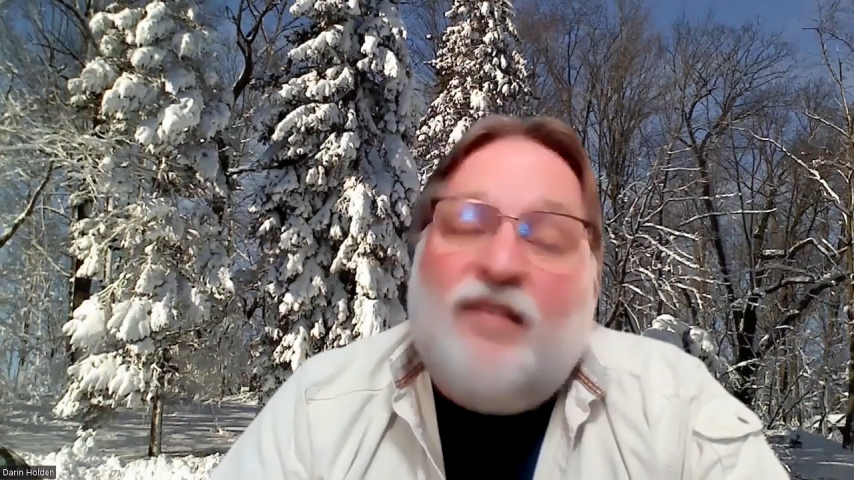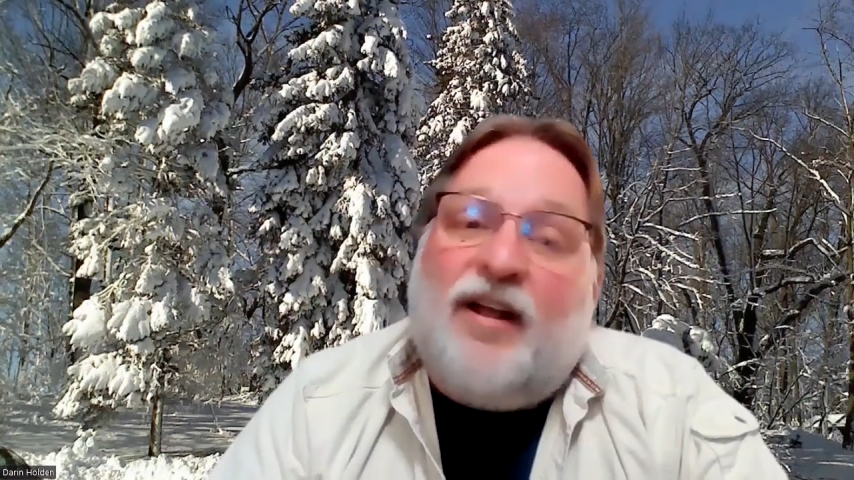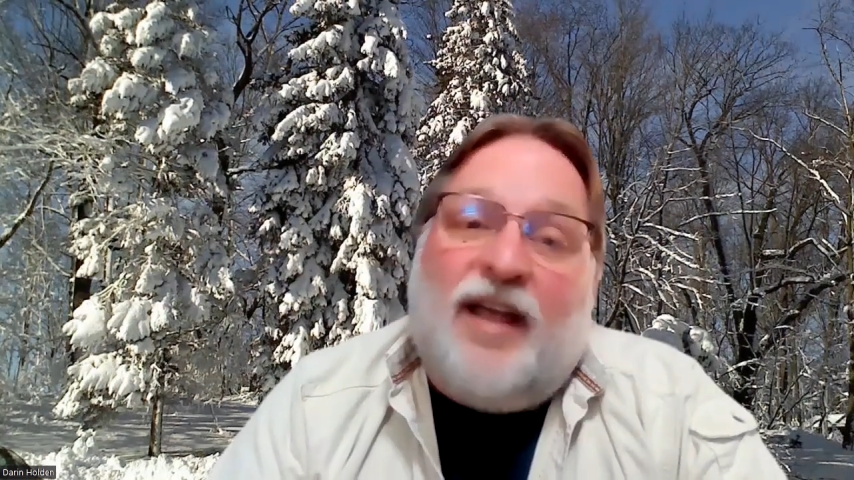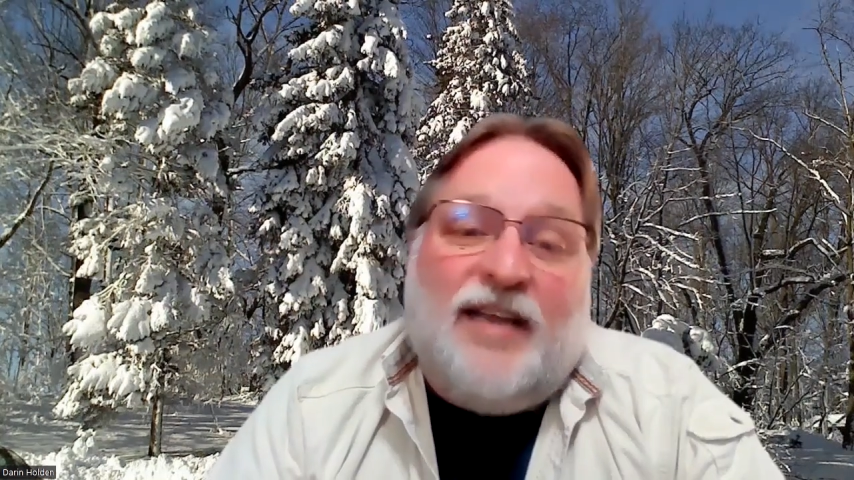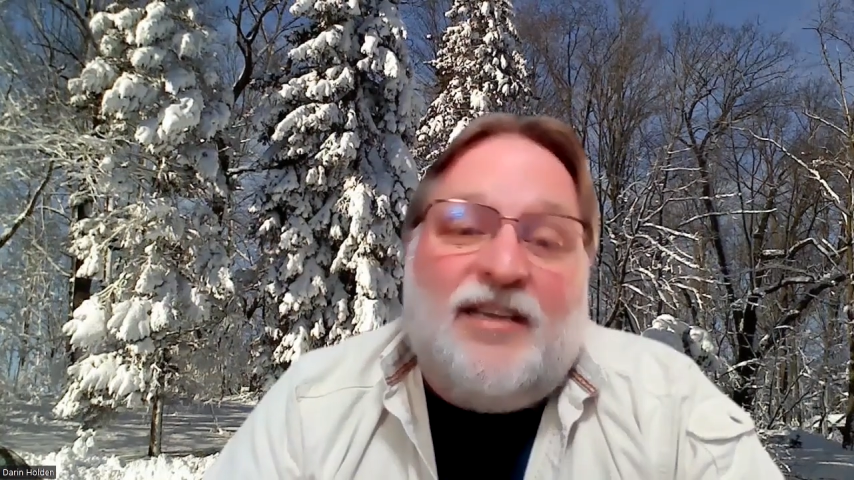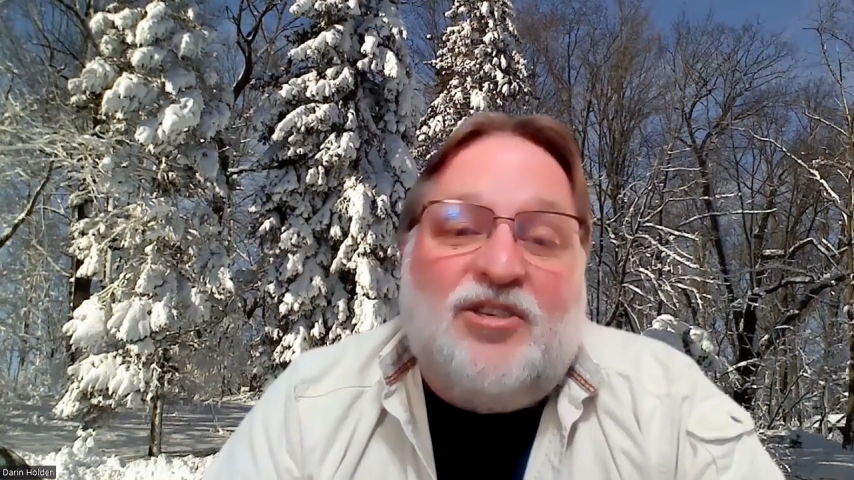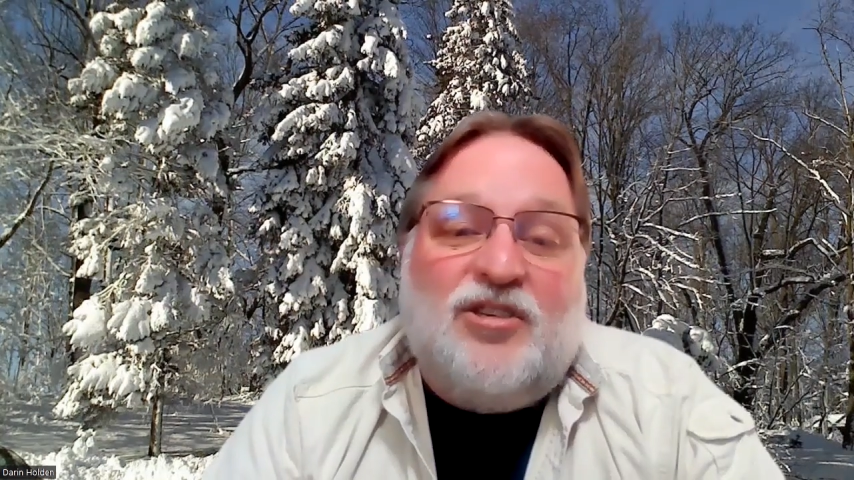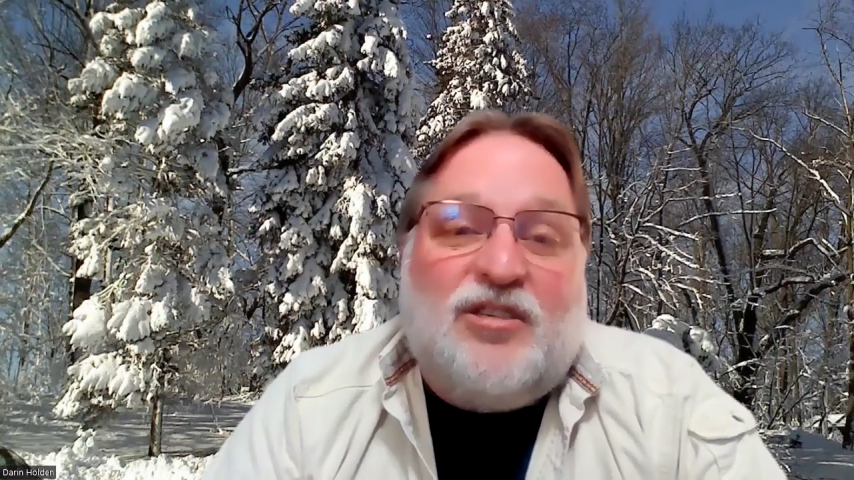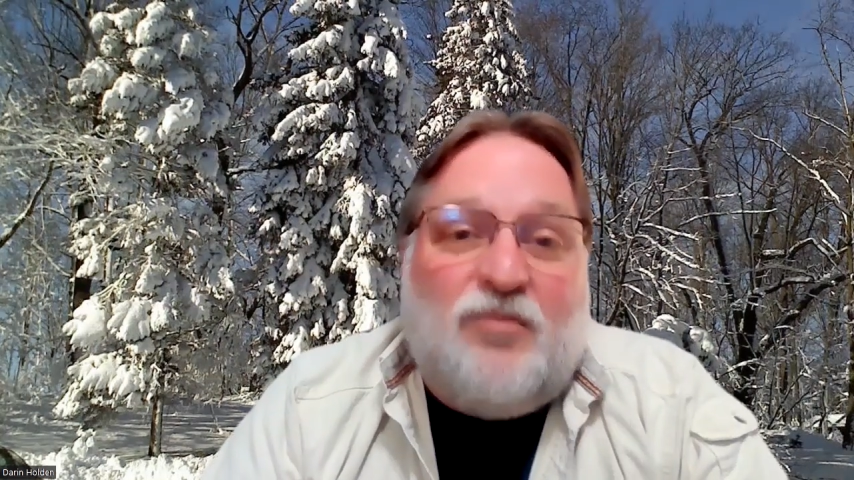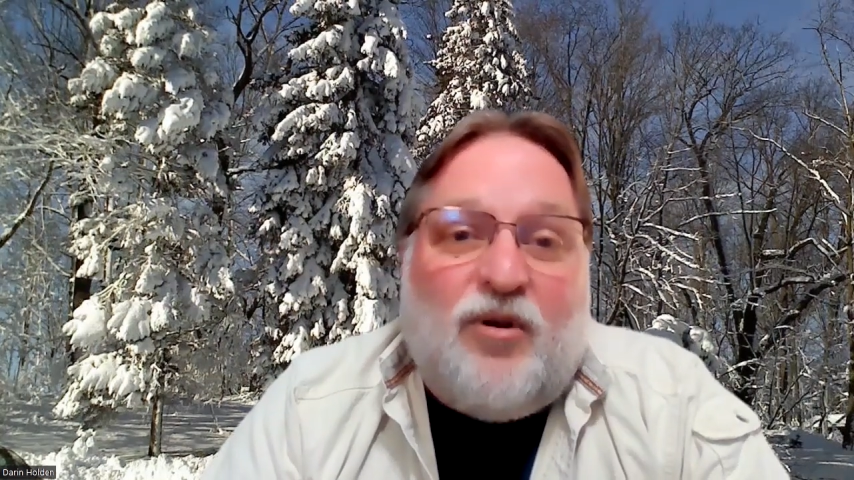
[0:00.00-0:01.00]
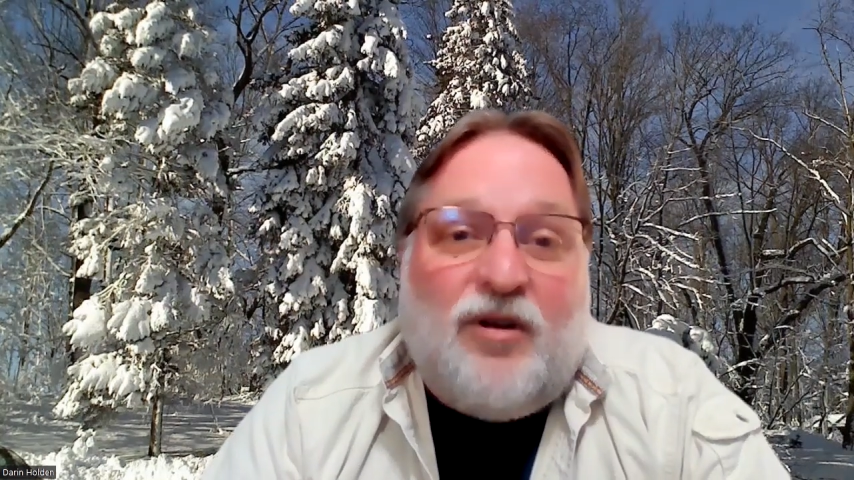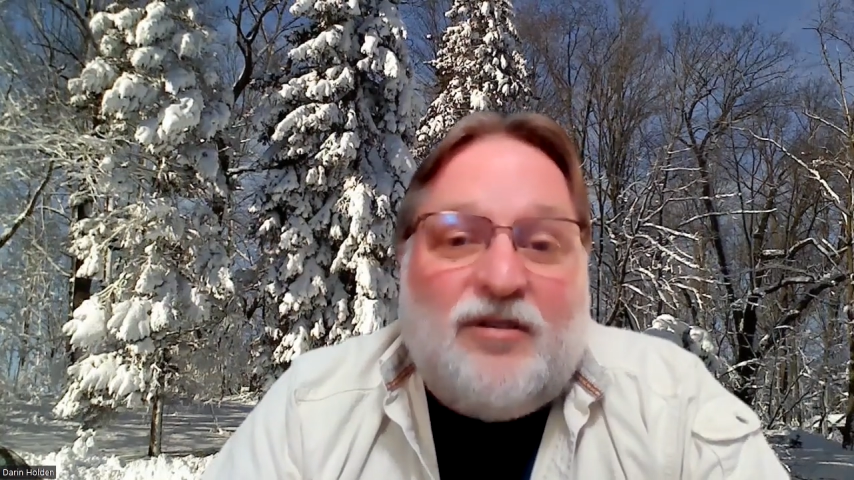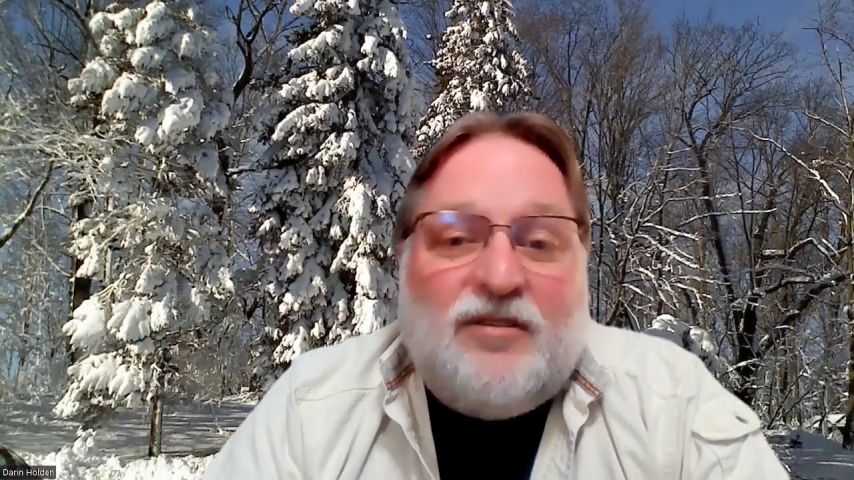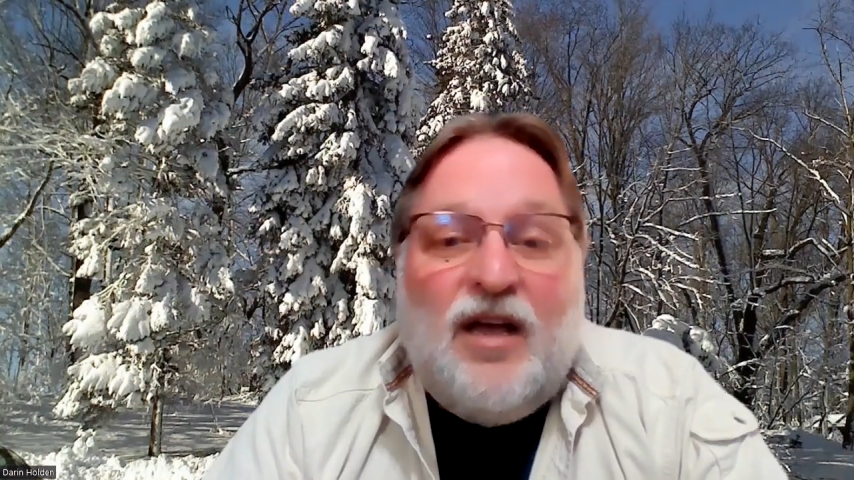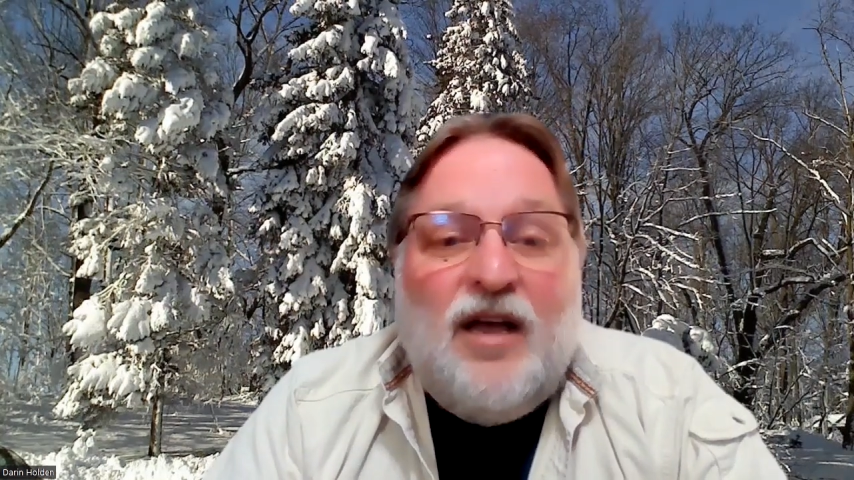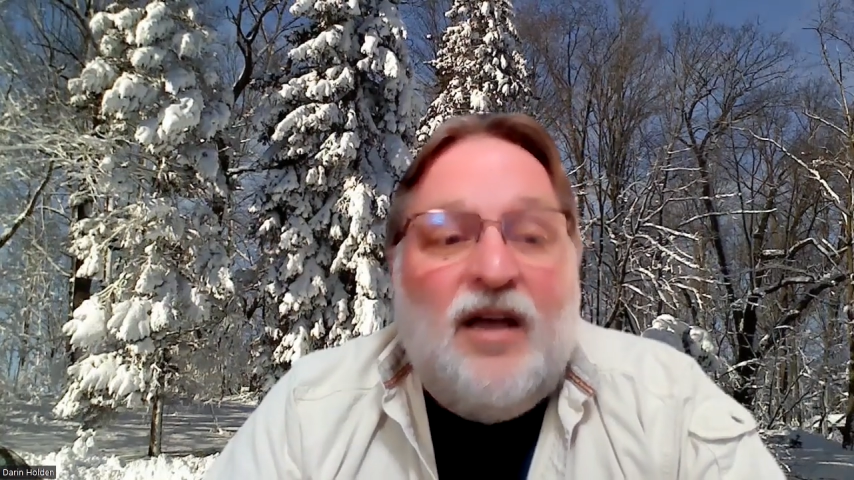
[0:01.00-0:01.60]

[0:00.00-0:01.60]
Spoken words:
of our Anokijig supporters